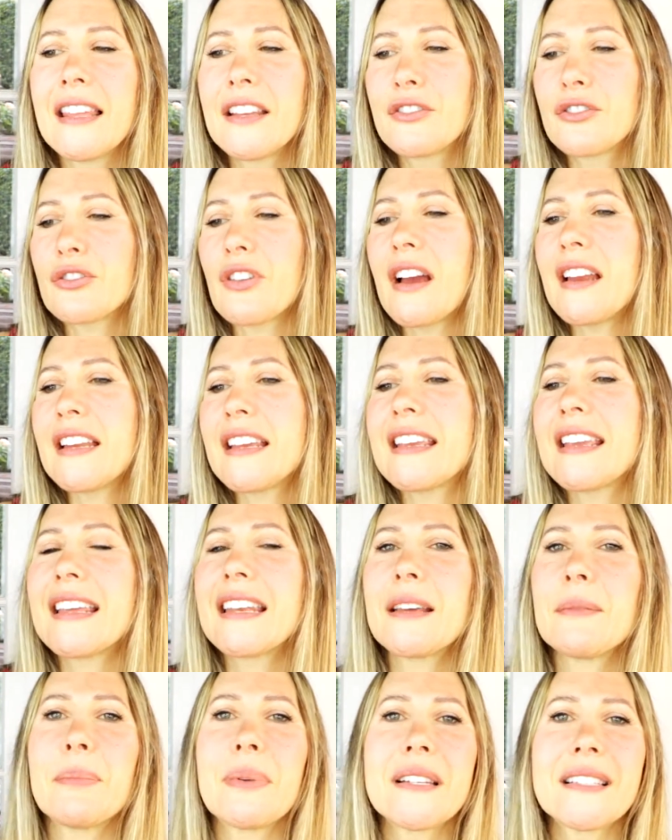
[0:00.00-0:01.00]
try to
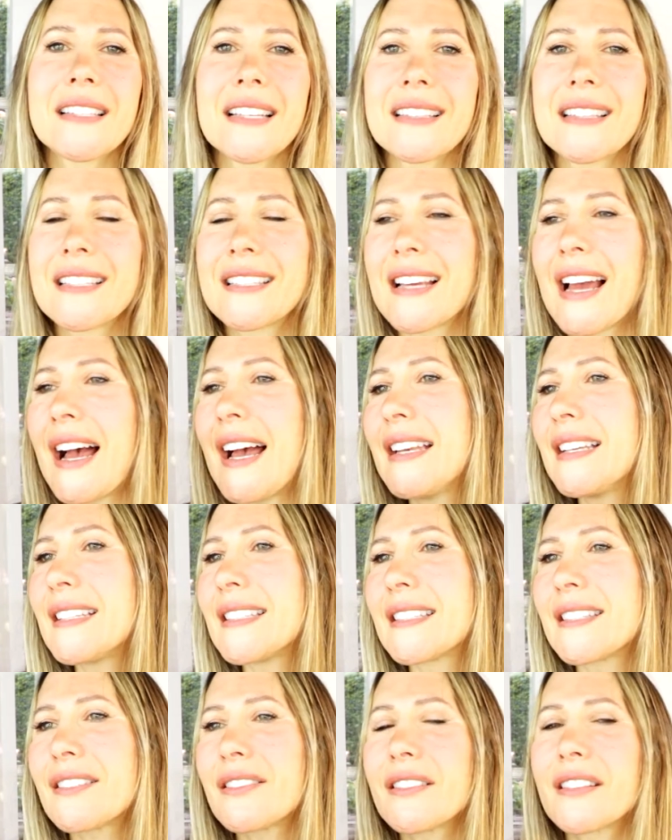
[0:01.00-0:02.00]
get it, but it's like the
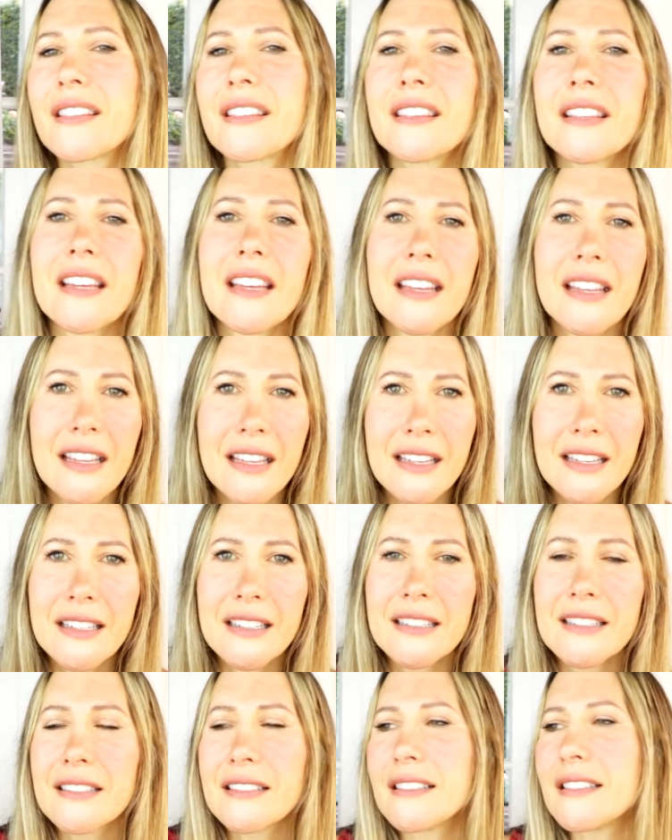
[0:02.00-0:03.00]
tiniest little
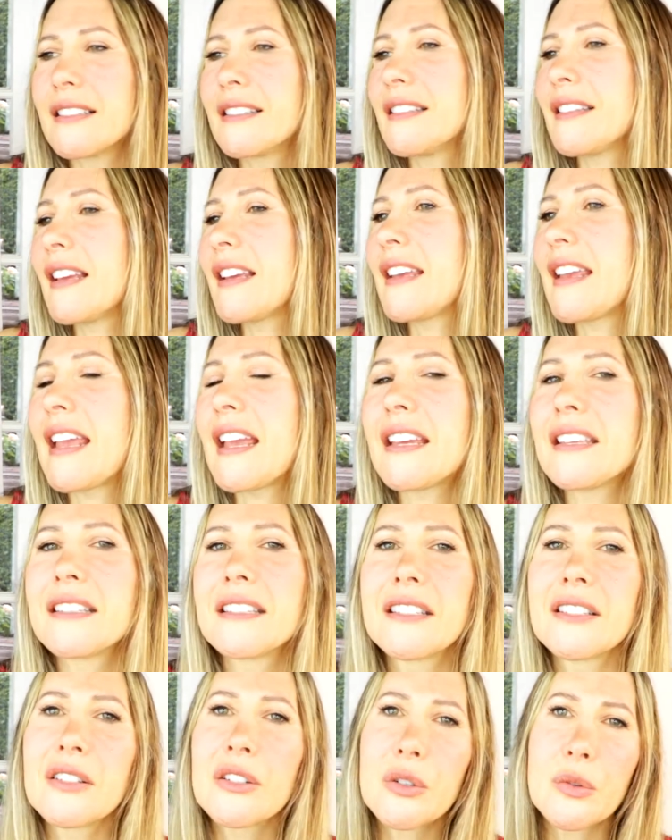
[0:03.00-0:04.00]
thing they
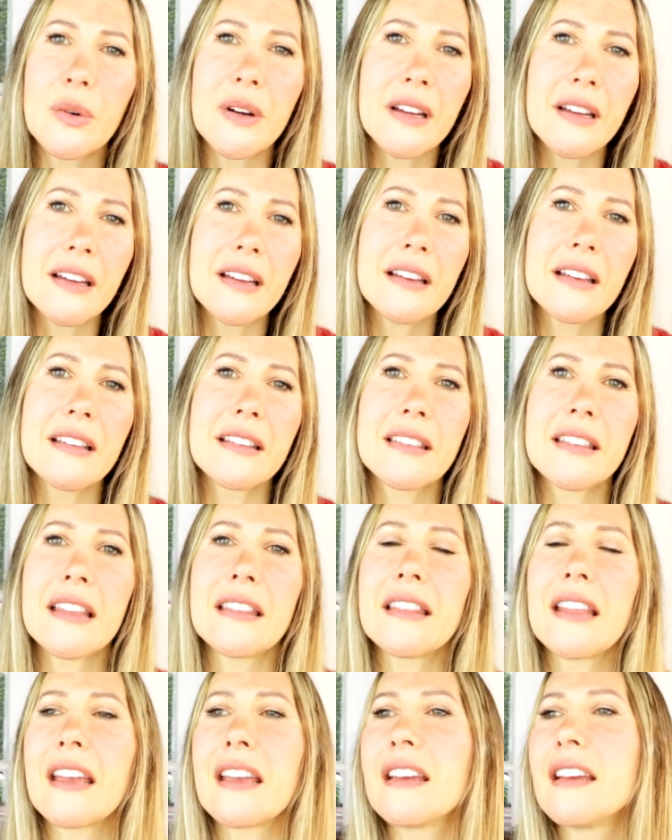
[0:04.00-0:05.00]
can't deal with,
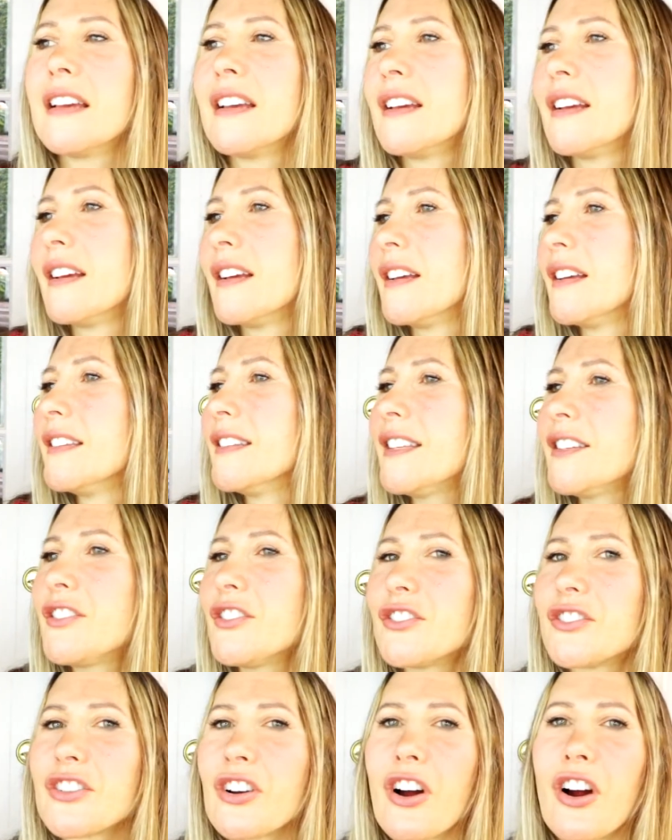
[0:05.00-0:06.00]
and they
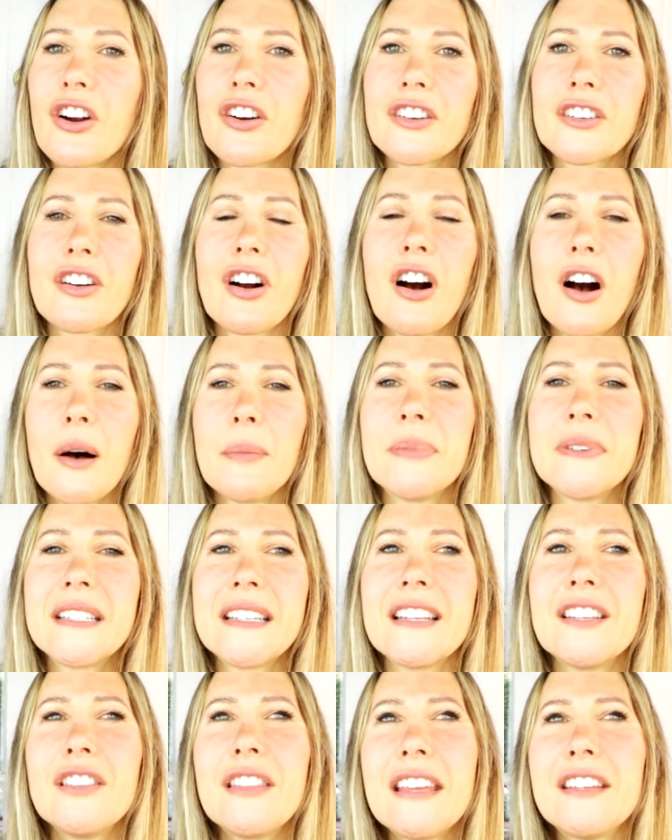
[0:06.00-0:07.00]
just aren't competent.